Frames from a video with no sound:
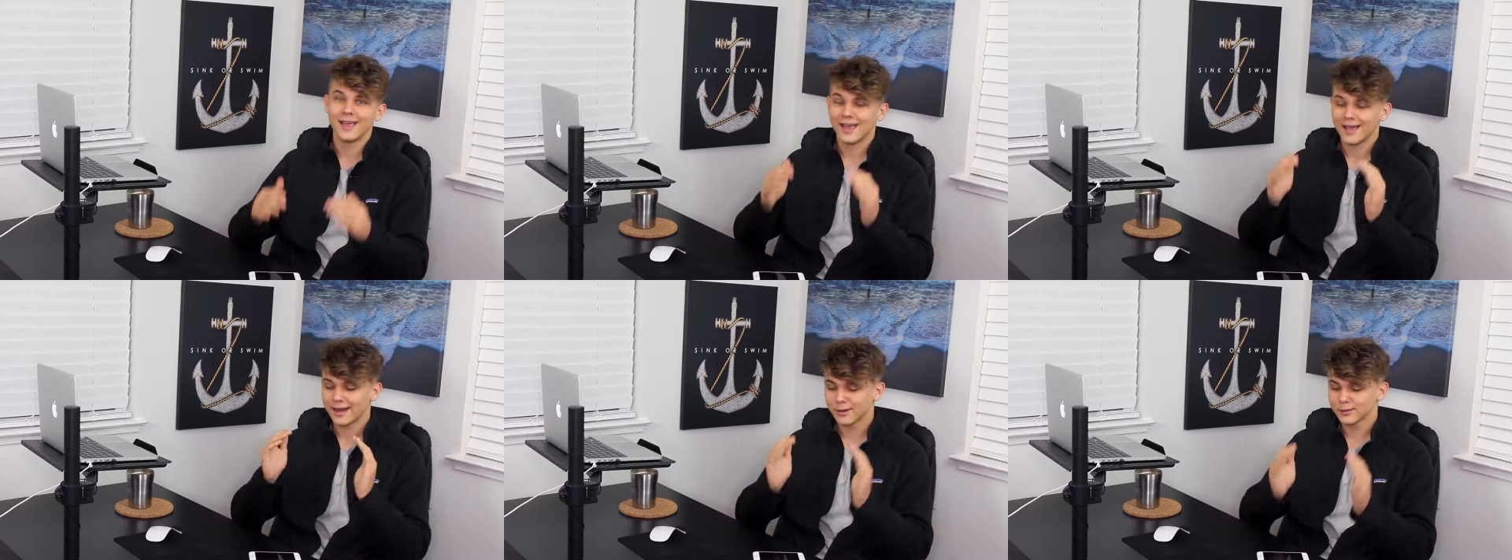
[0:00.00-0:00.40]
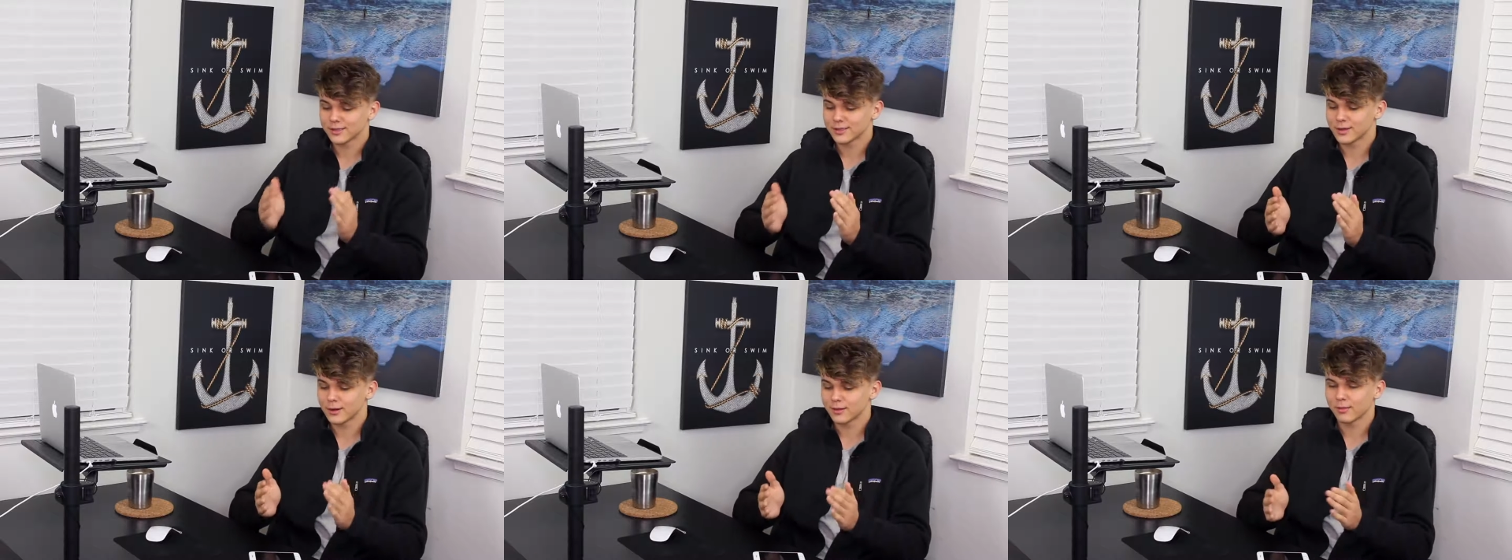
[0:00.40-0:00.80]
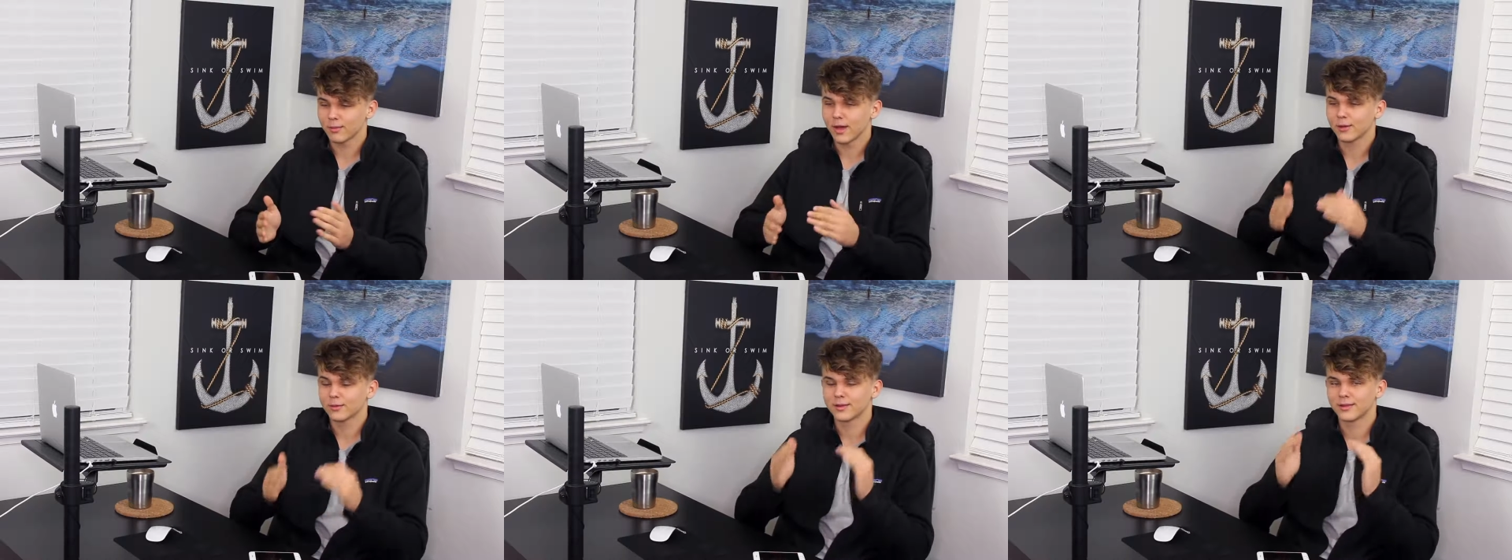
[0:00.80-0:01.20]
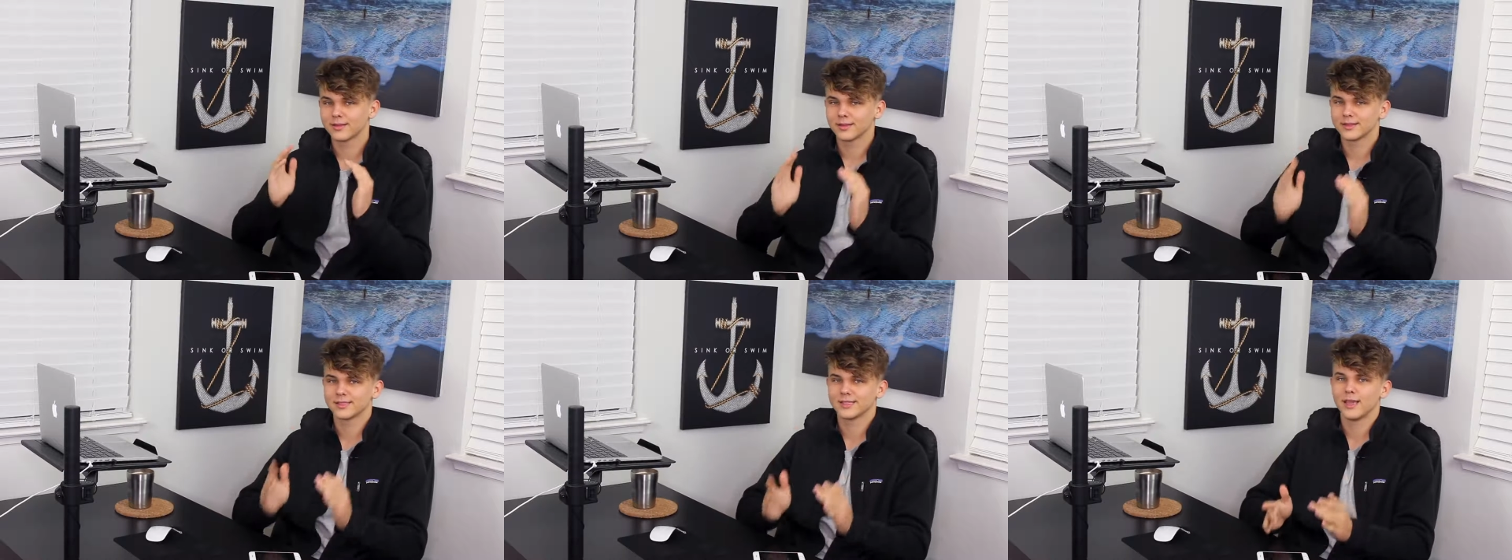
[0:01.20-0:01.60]
and I would start them out
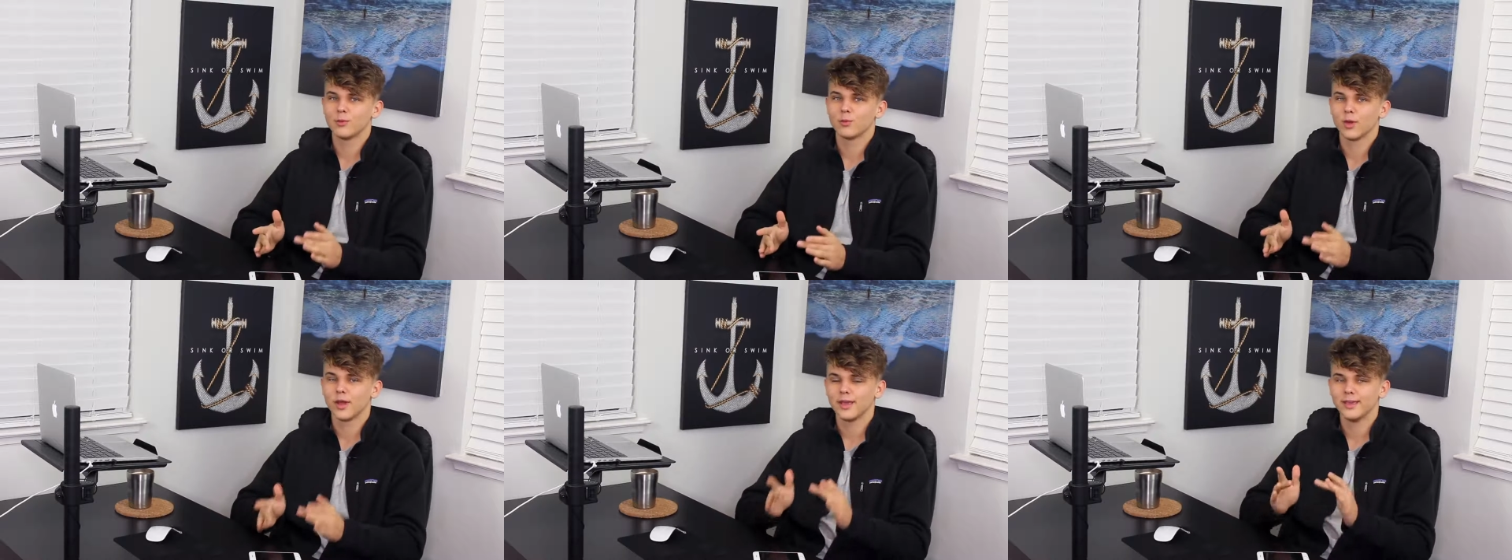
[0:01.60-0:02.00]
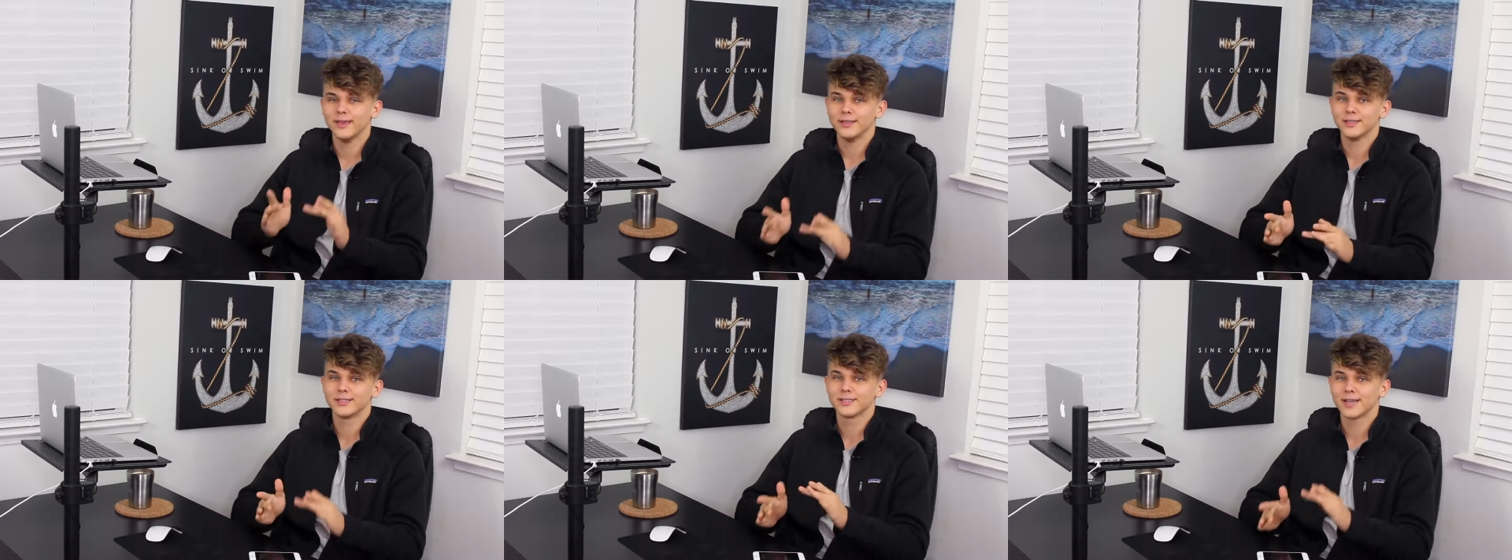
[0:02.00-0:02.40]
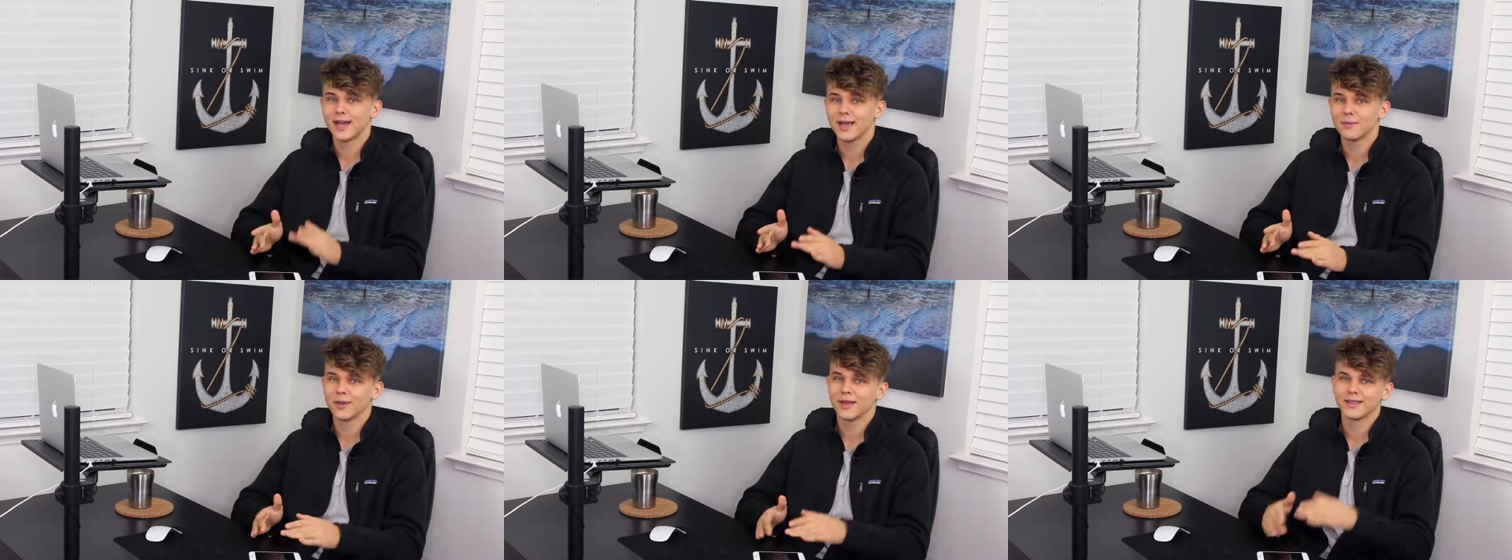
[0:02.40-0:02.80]
the same way each time,